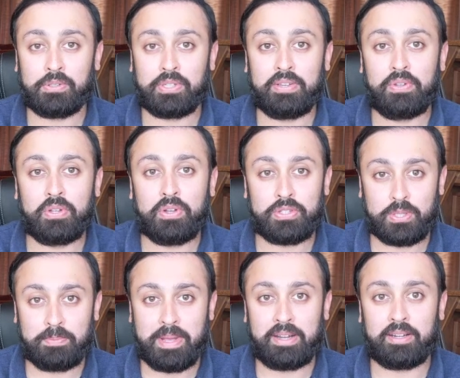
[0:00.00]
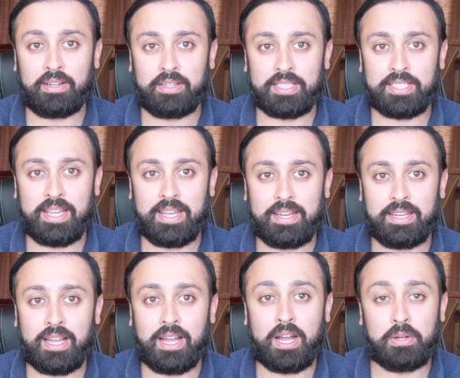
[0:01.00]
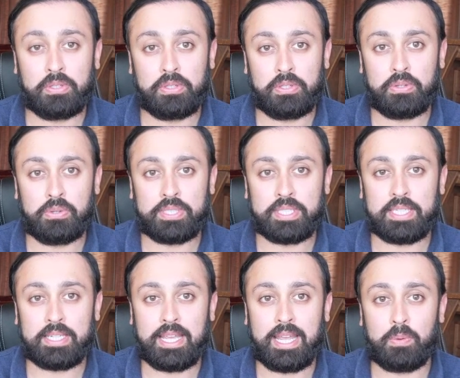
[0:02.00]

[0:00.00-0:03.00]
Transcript: to give you also a better understanding how to use it